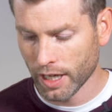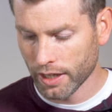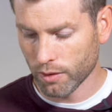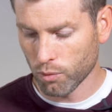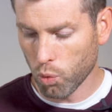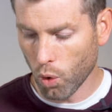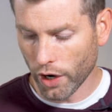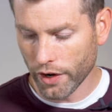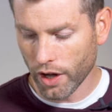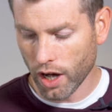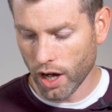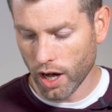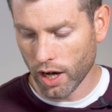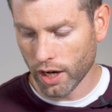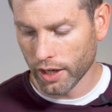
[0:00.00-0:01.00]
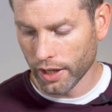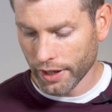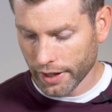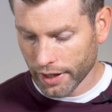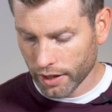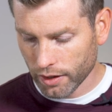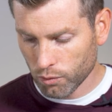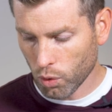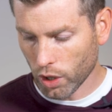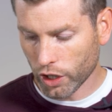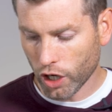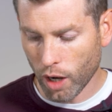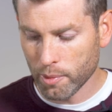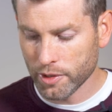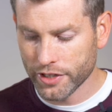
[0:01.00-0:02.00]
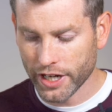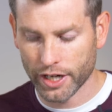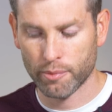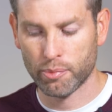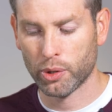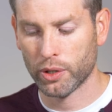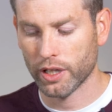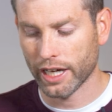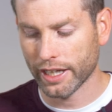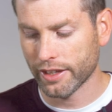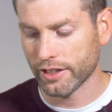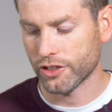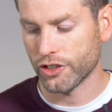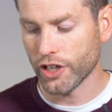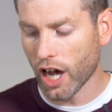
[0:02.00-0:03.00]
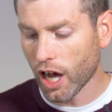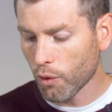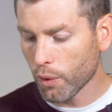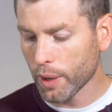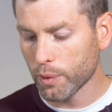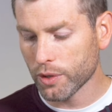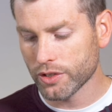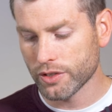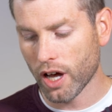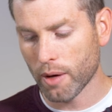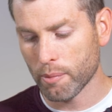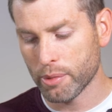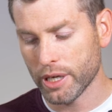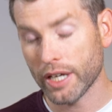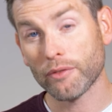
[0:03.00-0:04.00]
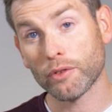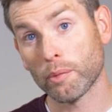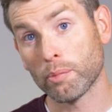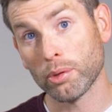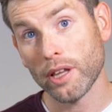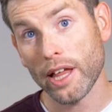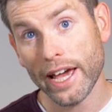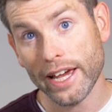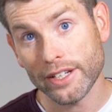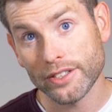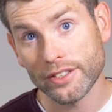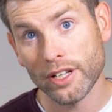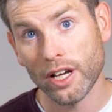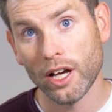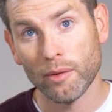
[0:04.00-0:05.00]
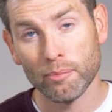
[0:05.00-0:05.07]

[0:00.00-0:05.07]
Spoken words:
One commentator put it like this: Yahweh was not being replaced,